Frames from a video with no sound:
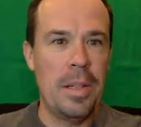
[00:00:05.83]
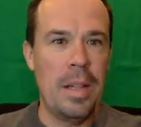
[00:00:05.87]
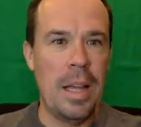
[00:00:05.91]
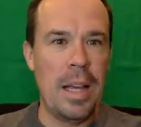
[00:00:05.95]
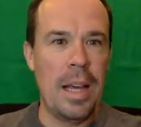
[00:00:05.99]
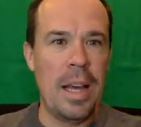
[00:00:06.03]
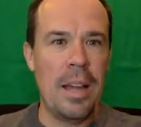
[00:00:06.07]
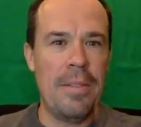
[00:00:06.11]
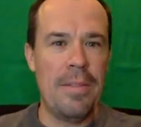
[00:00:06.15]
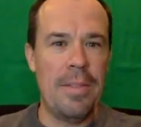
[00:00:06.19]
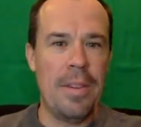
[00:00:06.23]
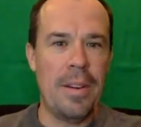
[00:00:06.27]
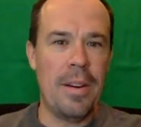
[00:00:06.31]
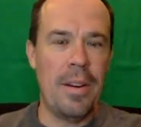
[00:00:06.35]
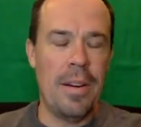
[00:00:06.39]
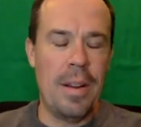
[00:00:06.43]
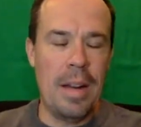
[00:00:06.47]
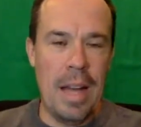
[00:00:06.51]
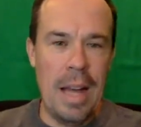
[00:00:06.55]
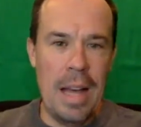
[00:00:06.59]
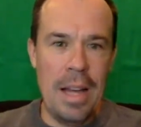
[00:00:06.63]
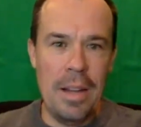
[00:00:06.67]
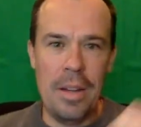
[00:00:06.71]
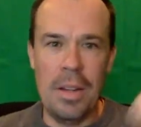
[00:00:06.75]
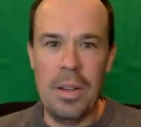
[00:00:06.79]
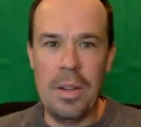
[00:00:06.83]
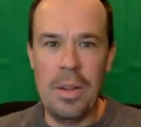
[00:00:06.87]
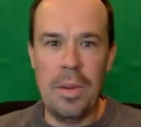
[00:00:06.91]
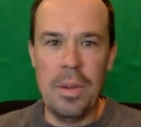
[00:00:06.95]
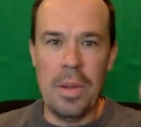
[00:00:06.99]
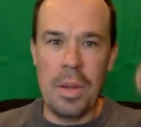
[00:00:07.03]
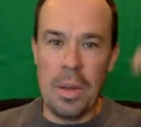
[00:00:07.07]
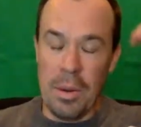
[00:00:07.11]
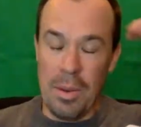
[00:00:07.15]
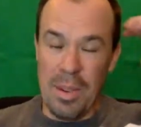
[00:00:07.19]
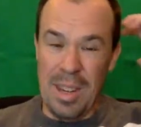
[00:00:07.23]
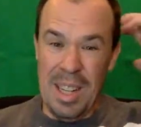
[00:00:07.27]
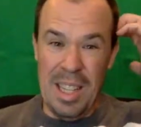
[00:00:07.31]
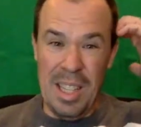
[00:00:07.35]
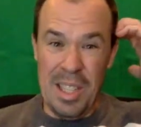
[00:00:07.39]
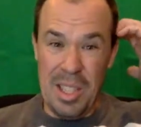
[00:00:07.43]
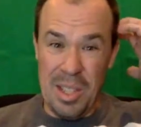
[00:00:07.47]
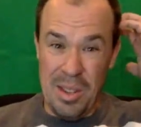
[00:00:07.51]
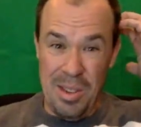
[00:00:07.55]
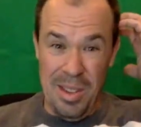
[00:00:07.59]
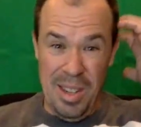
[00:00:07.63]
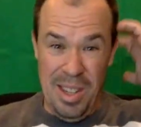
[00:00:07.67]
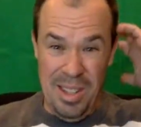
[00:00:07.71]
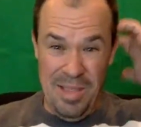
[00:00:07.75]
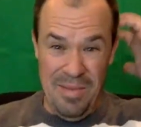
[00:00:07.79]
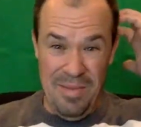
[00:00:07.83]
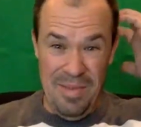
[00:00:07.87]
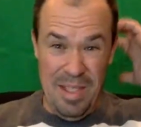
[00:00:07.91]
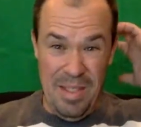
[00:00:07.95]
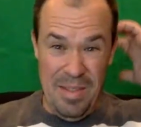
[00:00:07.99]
I got to figure out how to do the green screen.